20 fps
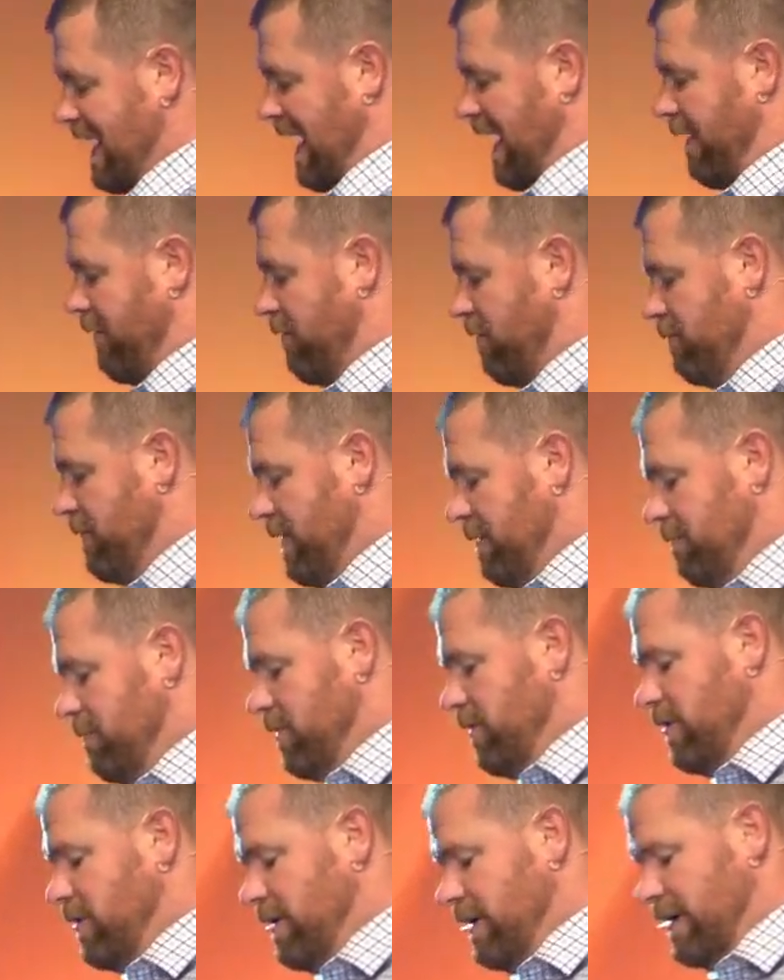I
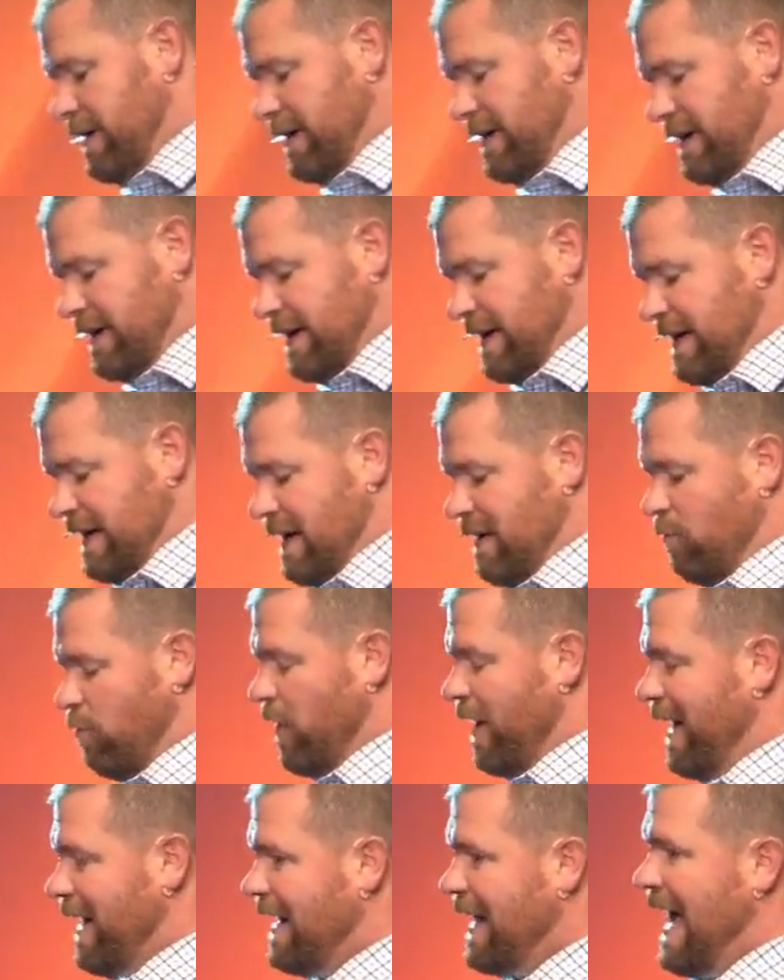remember
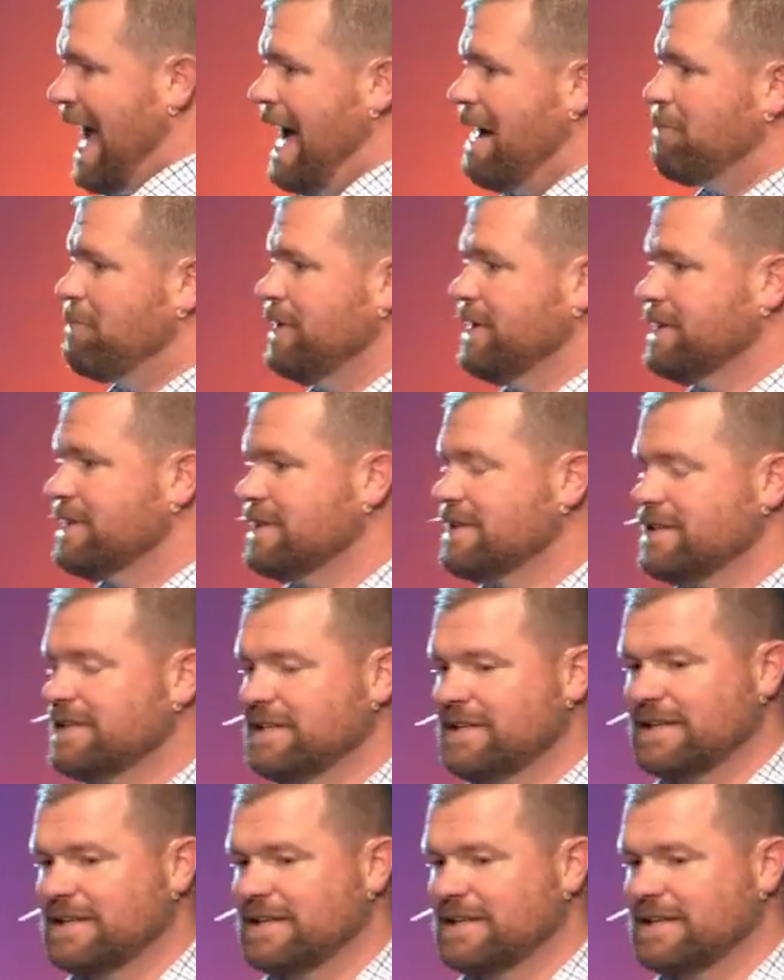when it happened,